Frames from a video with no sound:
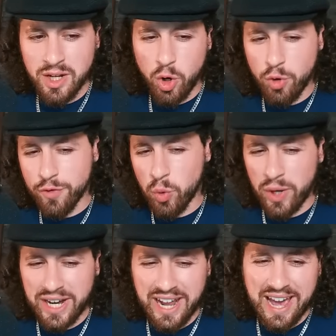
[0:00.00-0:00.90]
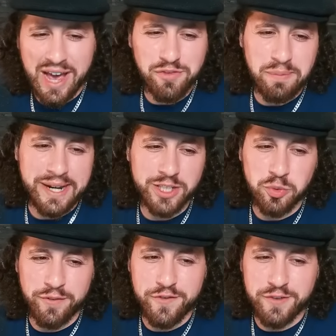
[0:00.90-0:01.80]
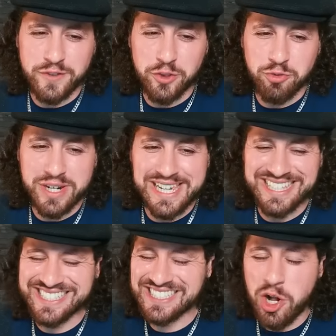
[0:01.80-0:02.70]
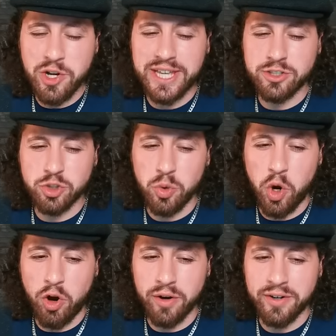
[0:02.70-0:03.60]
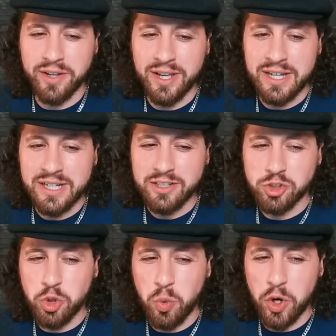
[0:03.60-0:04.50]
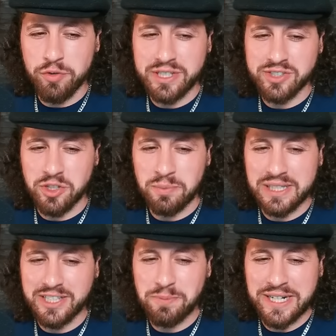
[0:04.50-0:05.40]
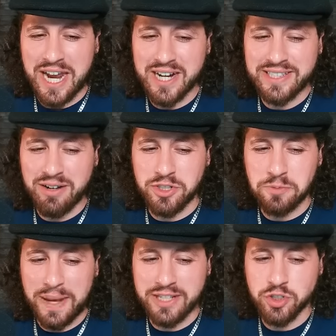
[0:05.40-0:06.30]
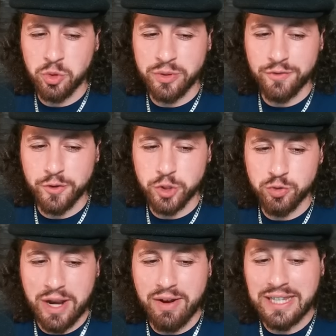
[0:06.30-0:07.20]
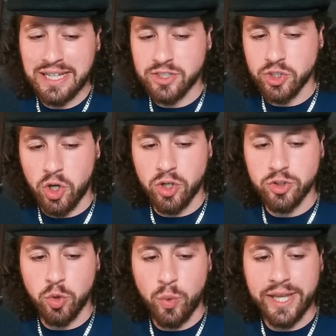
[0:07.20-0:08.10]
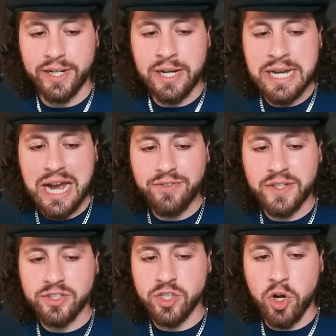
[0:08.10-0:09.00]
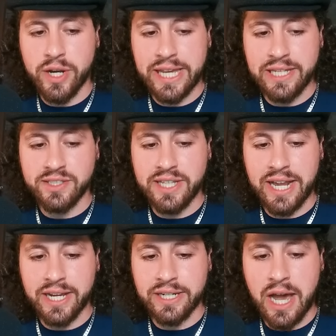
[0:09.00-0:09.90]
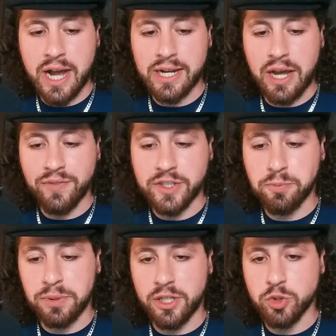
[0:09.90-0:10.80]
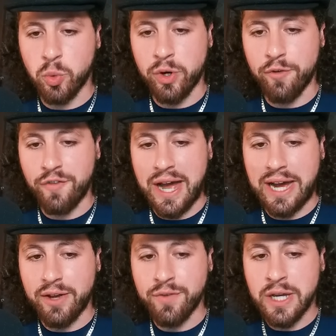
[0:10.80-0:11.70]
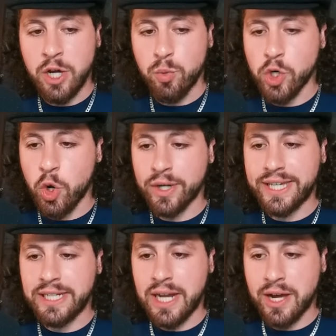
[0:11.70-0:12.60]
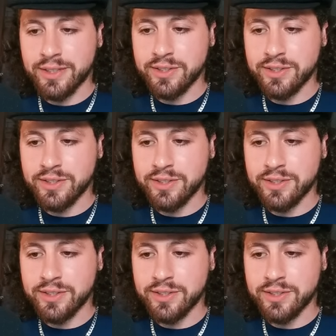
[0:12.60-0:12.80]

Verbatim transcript: Over 1.5, minus 153. Song hits too hard. It's too worrisome. Glenn's been knocked out in his past two in the first round. I like Song to win. I think Song is getting a knockout. That's plus 105. We're going Kenan